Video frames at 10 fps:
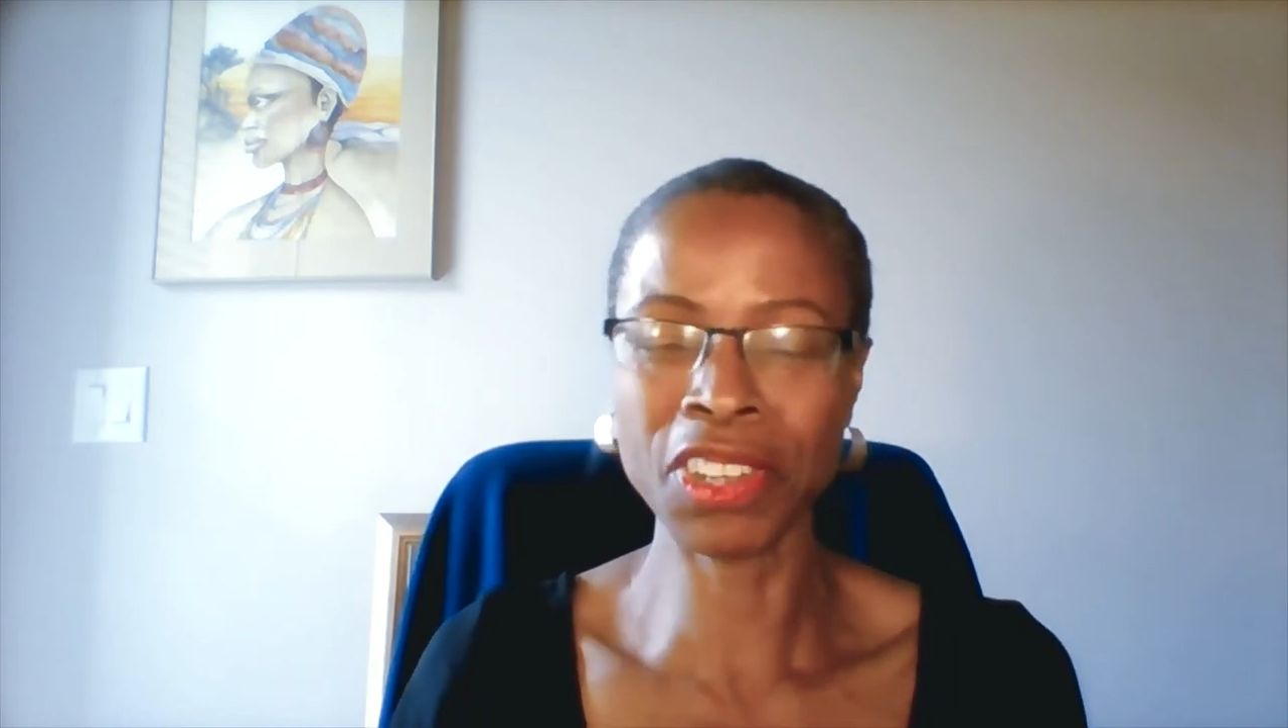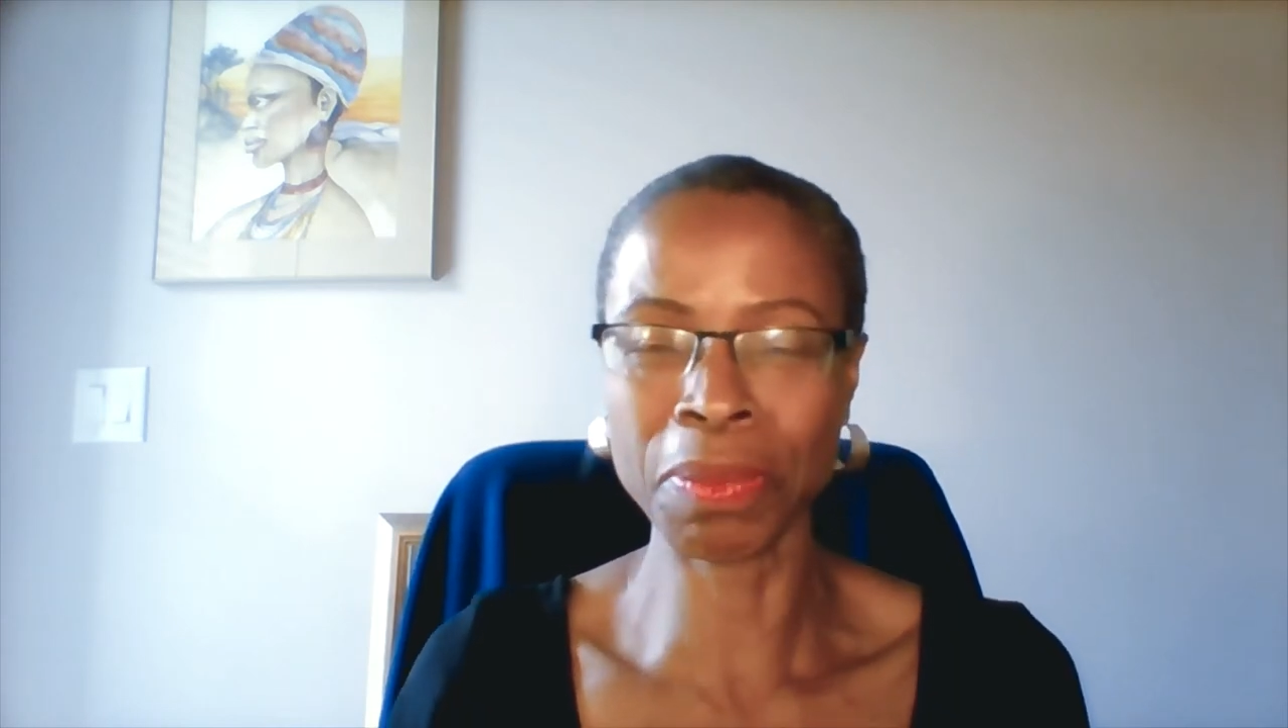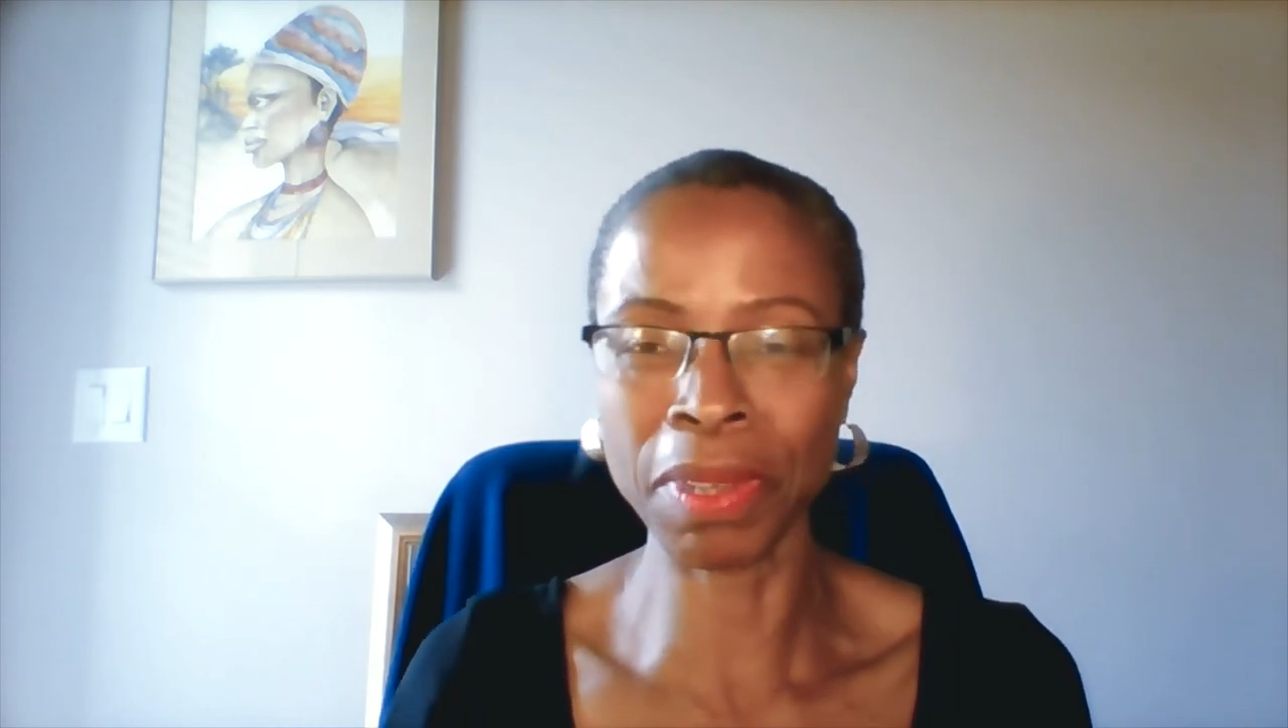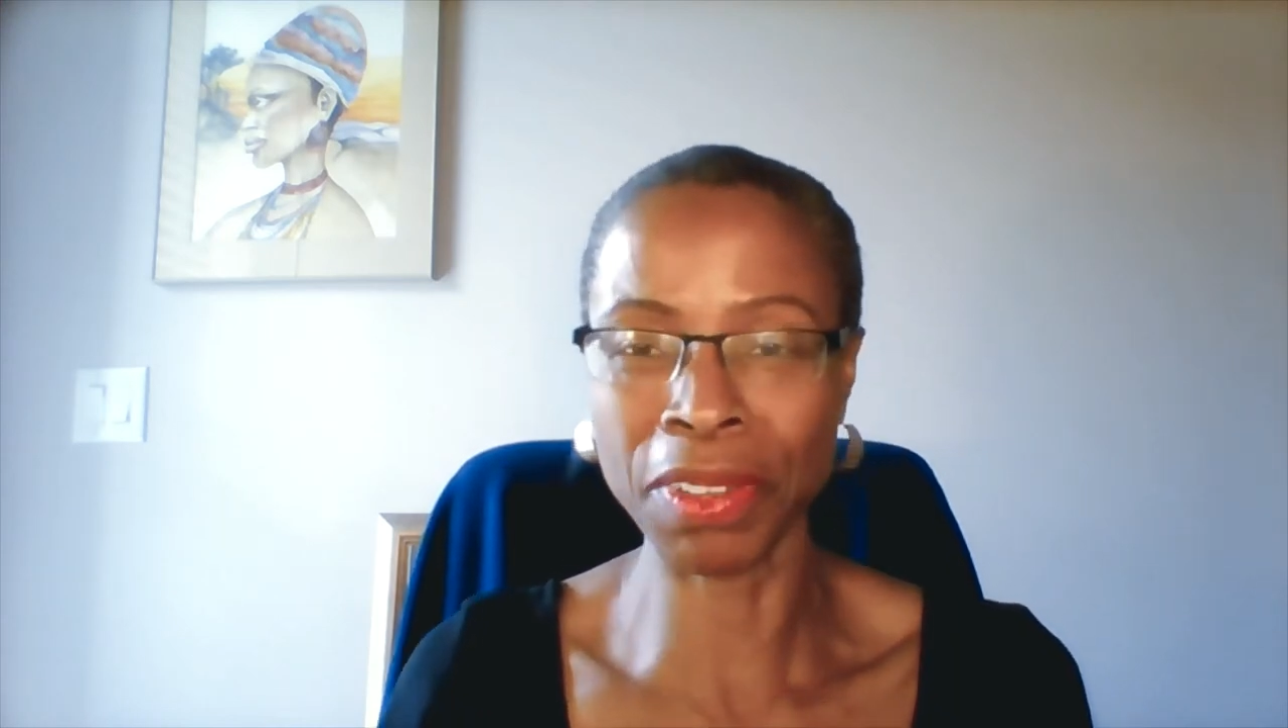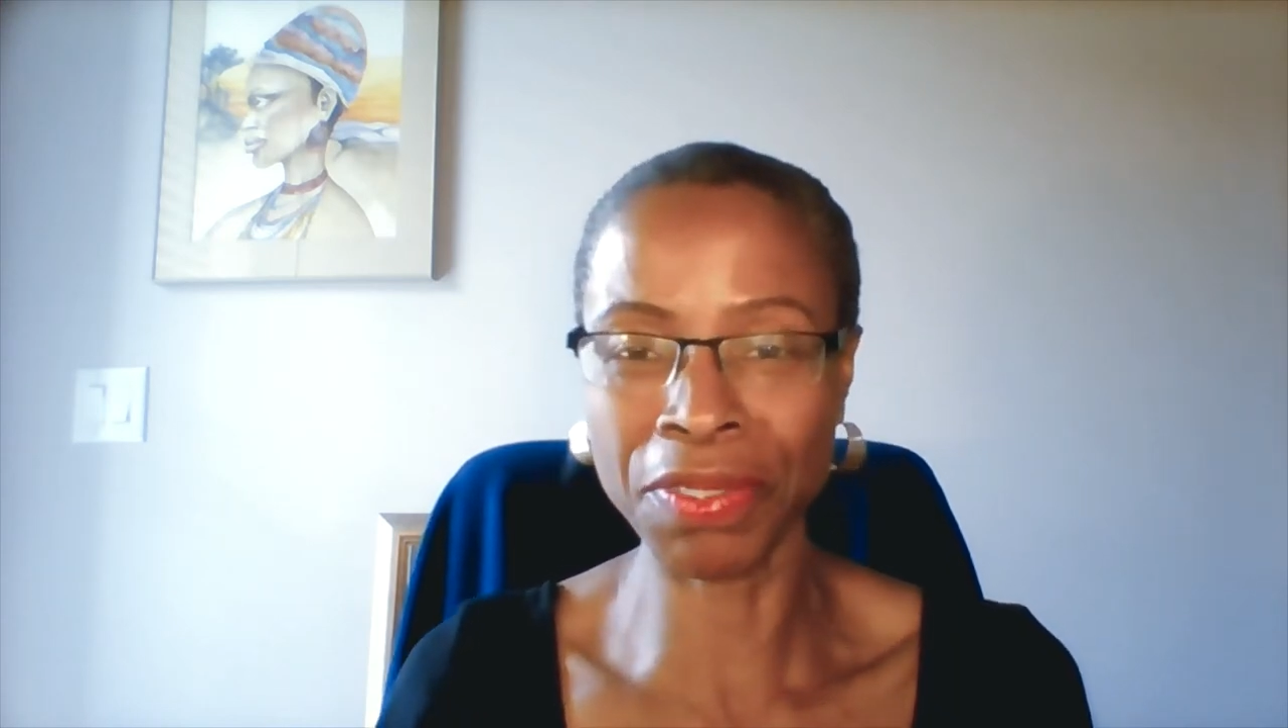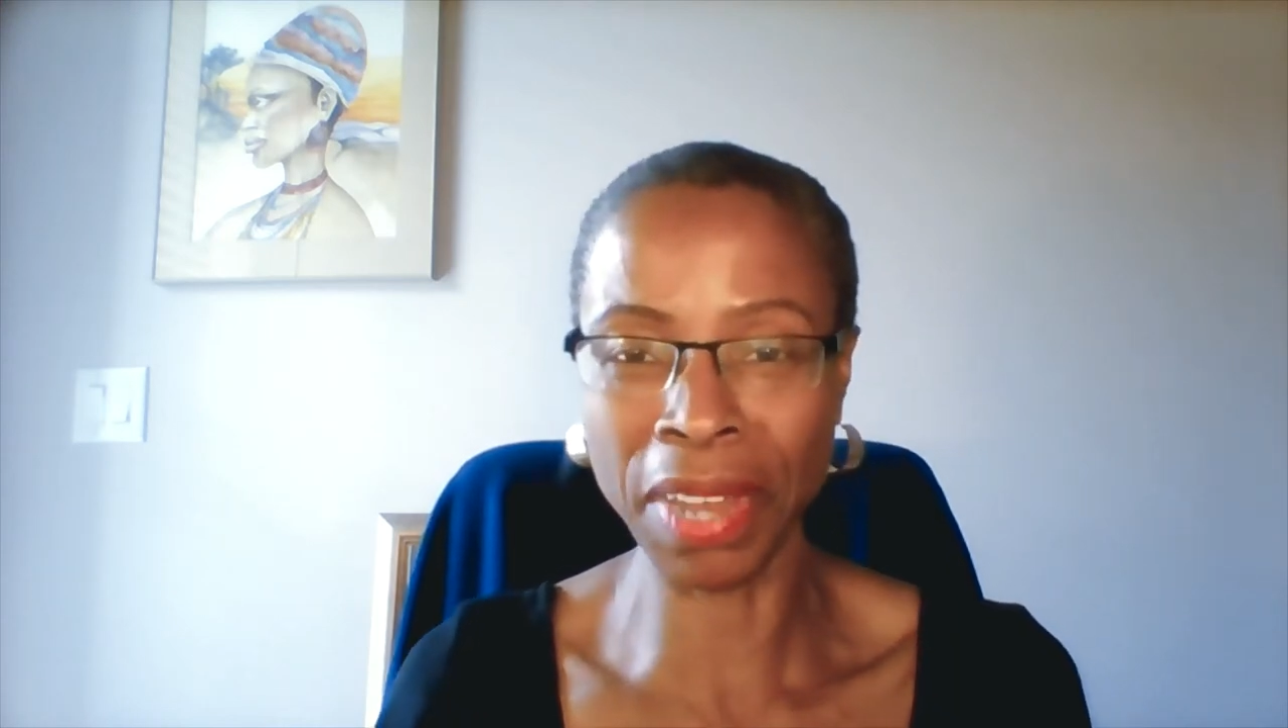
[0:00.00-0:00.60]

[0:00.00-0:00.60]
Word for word: you're just putting